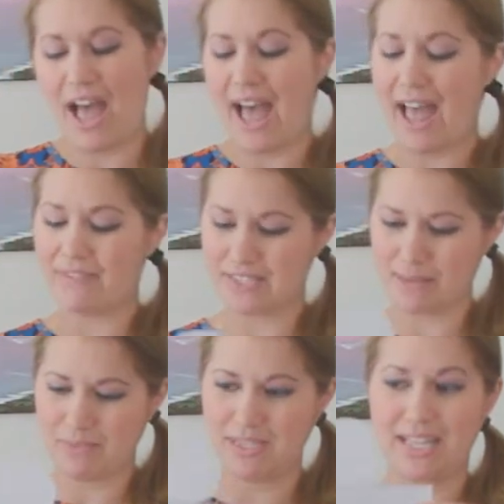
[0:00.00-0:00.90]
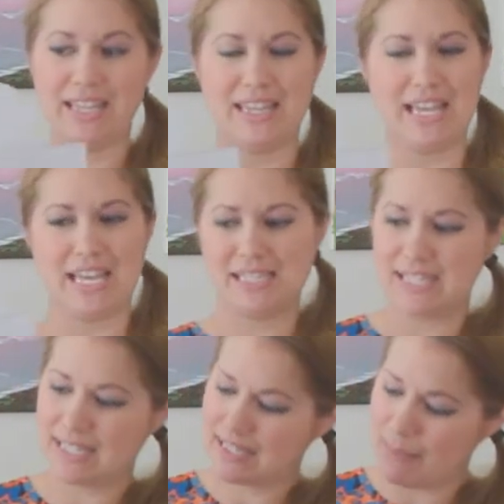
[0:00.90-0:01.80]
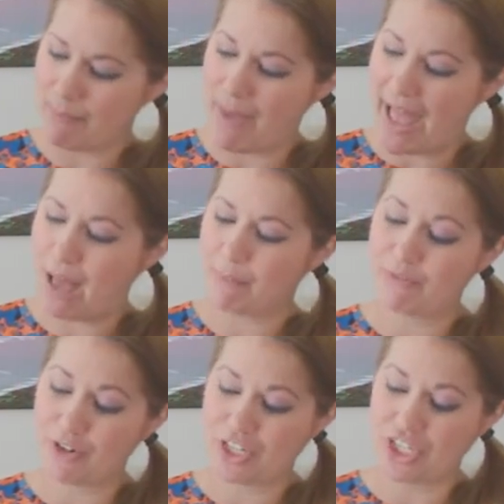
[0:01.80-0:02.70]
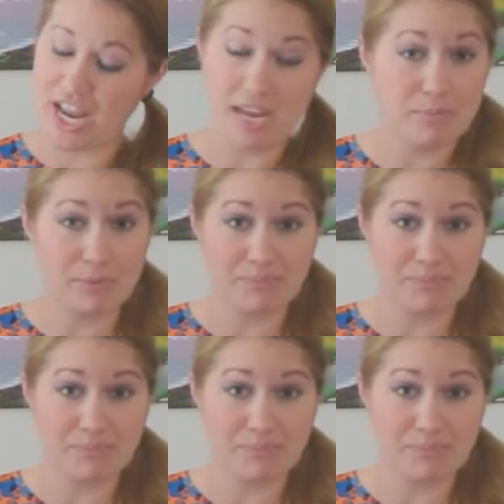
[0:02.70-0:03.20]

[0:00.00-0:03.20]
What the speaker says: I have something like this. This is a map for a shape.